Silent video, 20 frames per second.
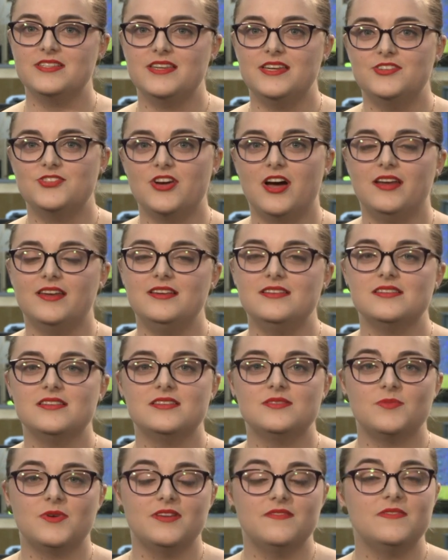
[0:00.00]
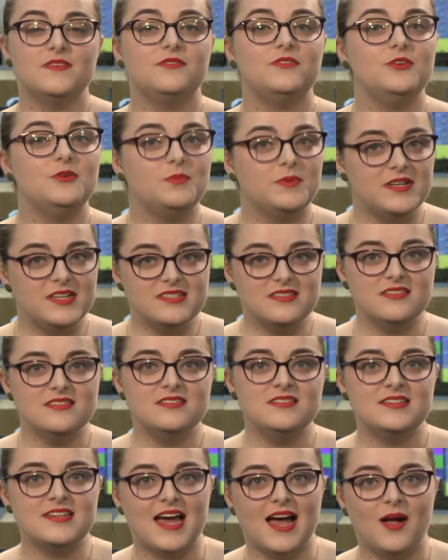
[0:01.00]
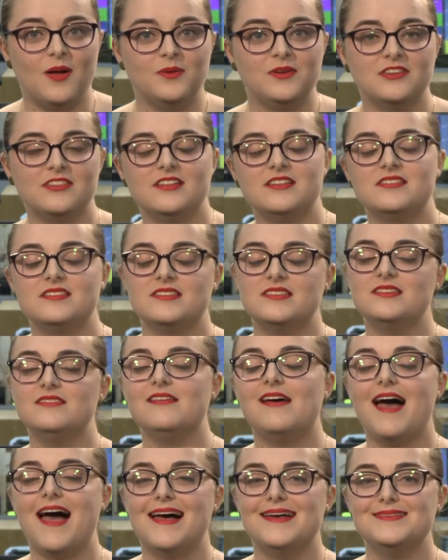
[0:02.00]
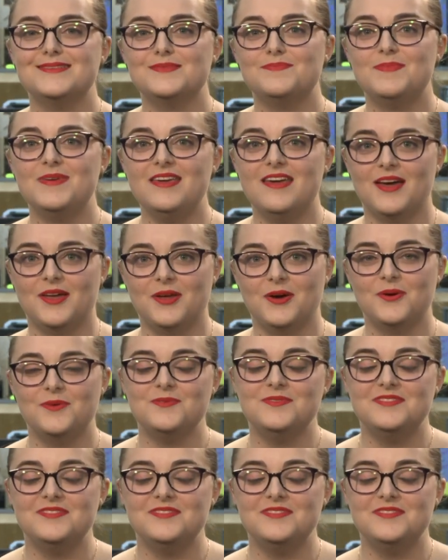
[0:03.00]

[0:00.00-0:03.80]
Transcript: say Johnny's is one of the few places in town that still has piano